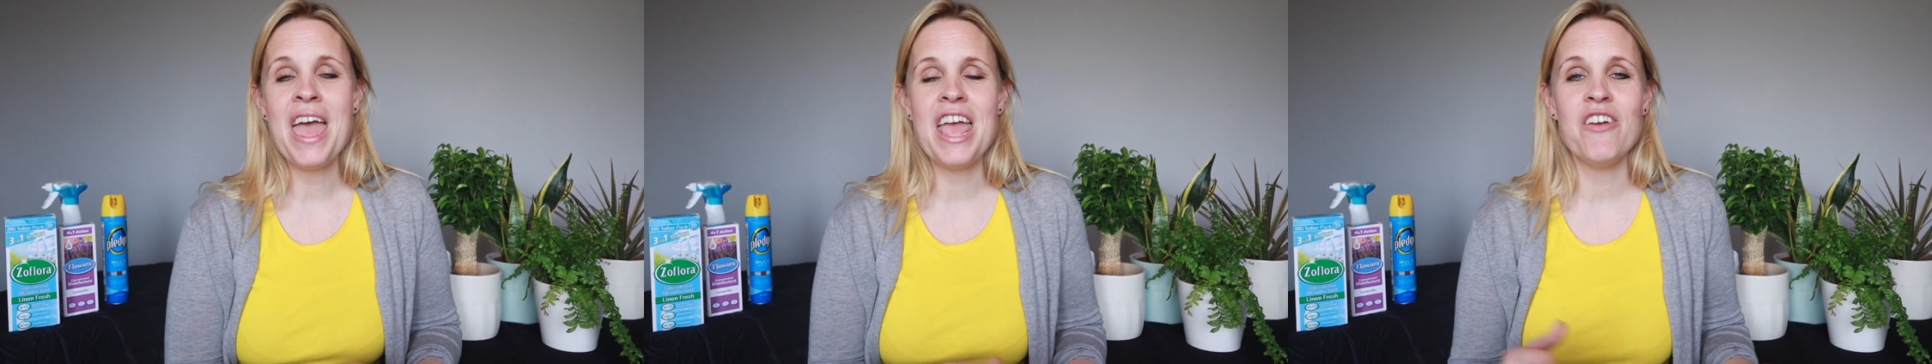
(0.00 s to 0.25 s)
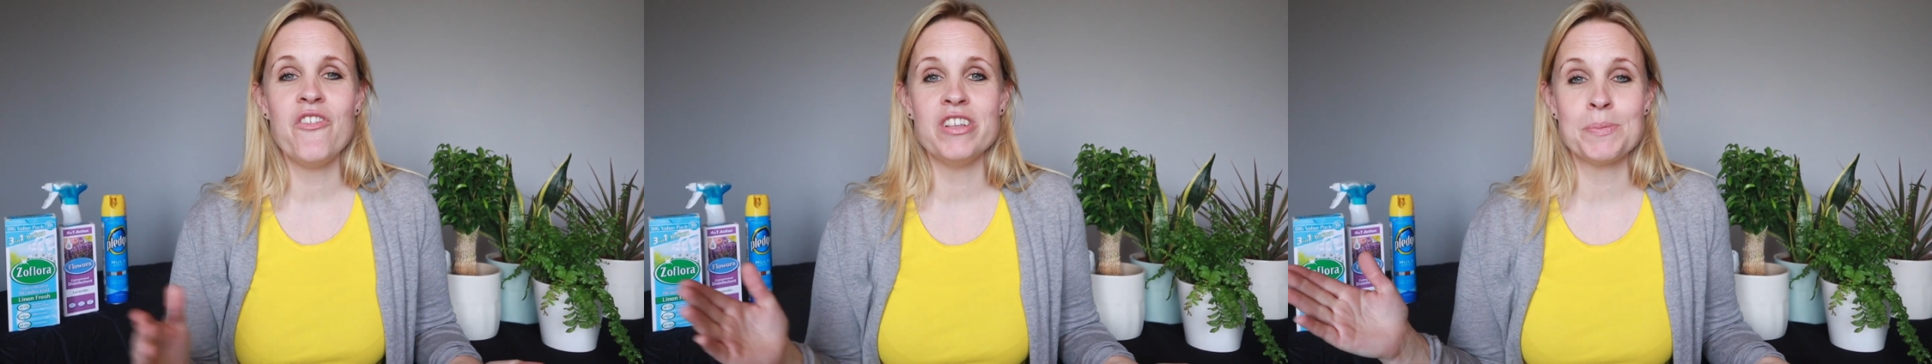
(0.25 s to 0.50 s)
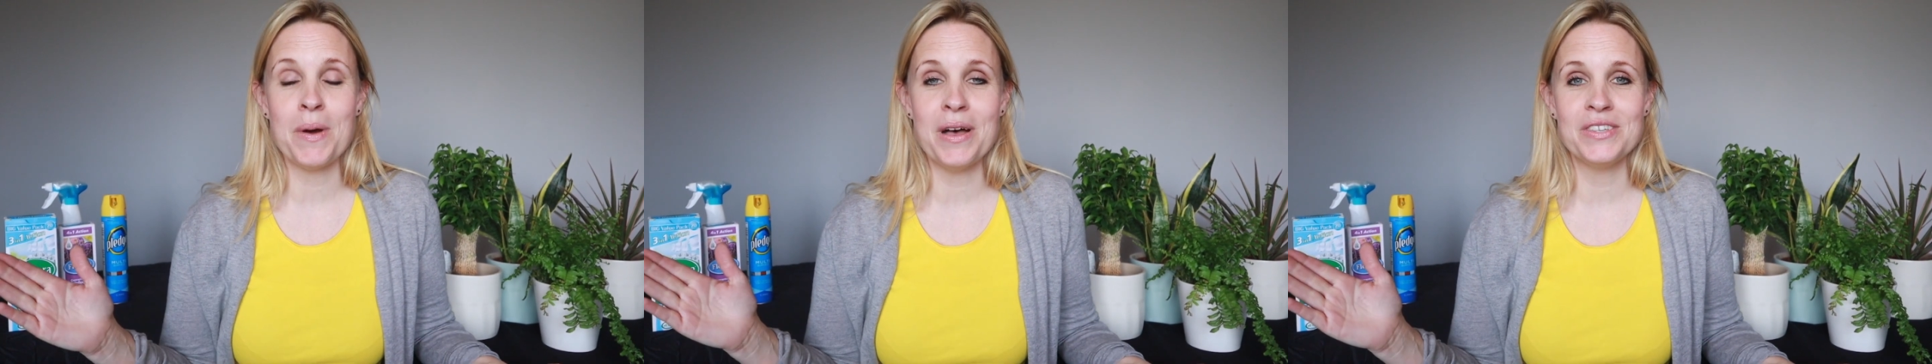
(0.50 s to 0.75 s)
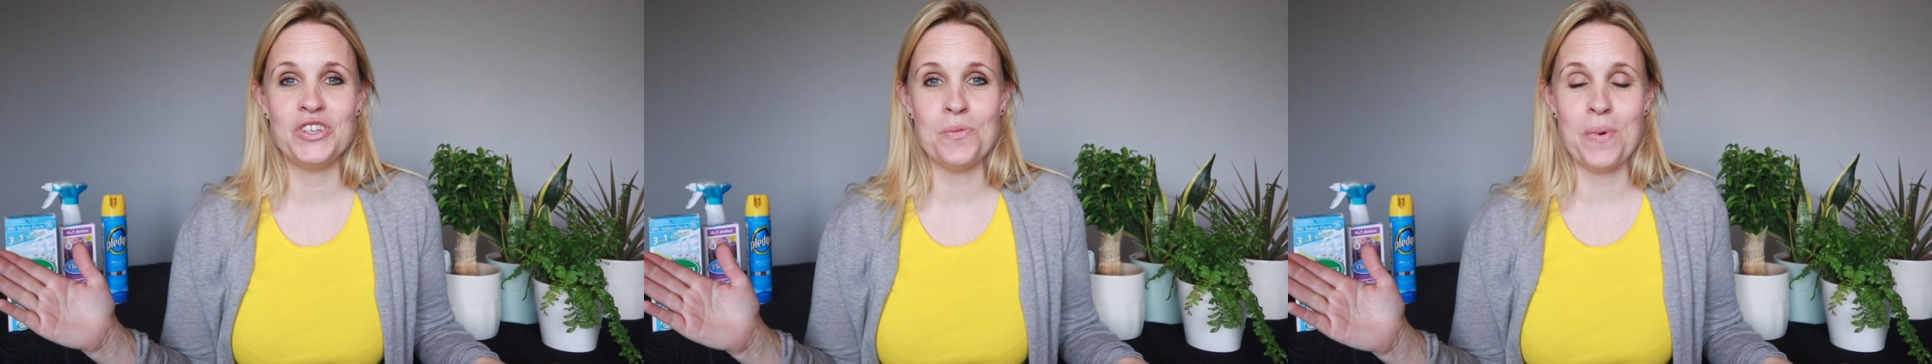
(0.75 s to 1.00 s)
If it's
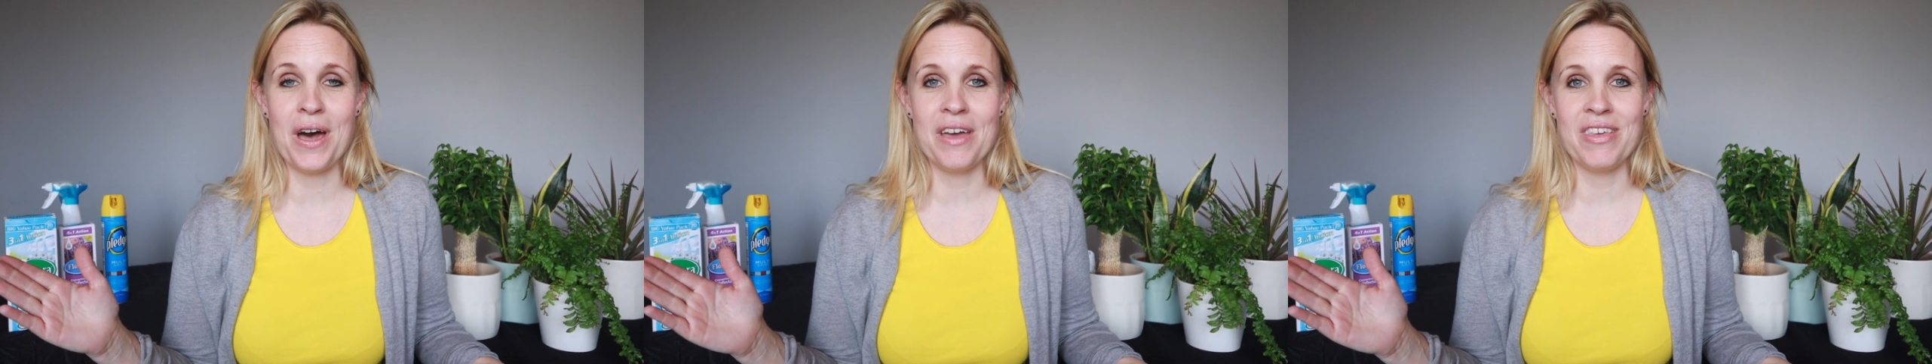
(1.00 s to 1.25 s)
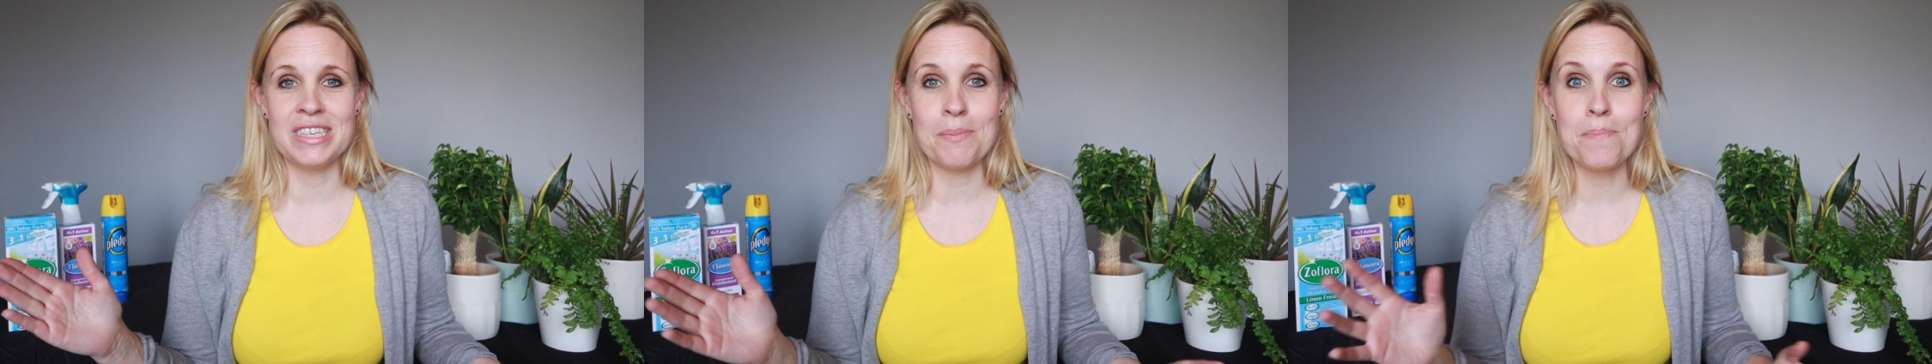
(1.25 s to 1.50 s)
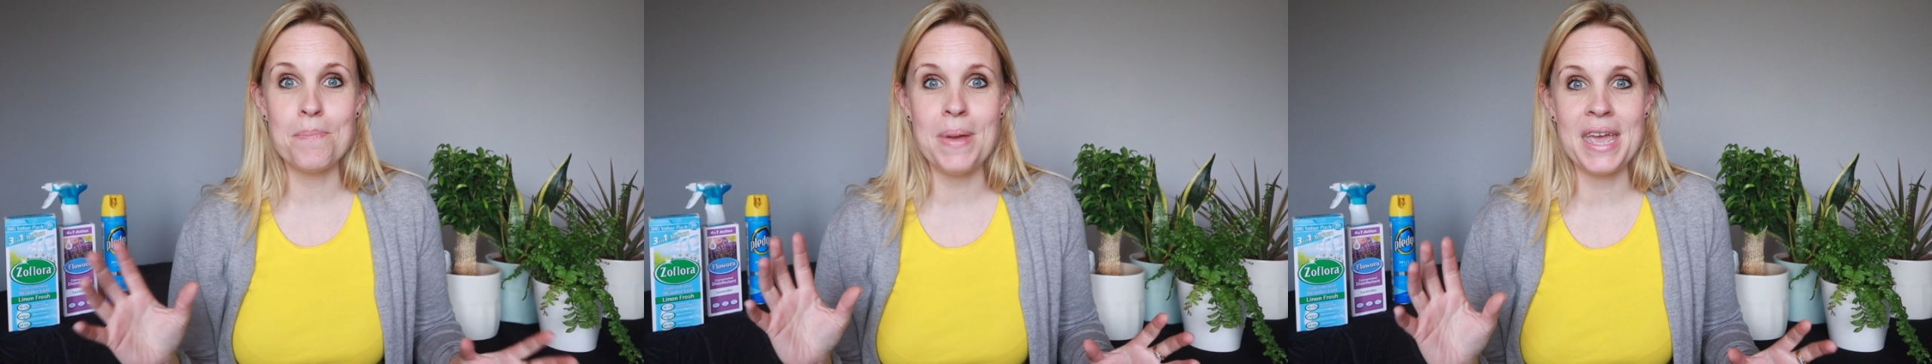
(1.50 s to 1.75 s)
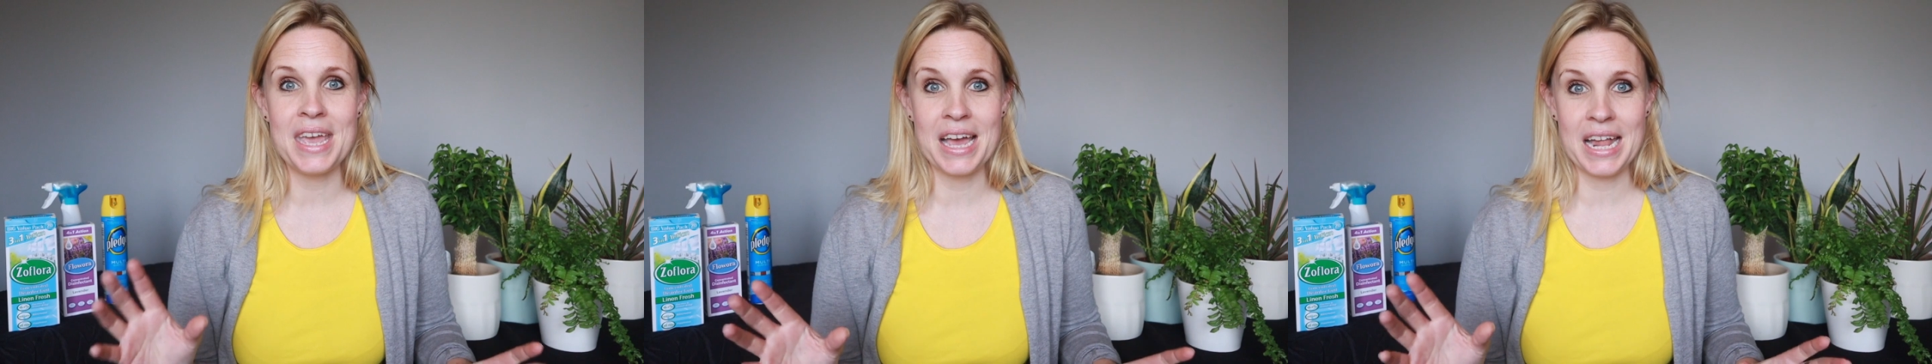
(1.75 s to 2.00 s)
passed you by, there's a big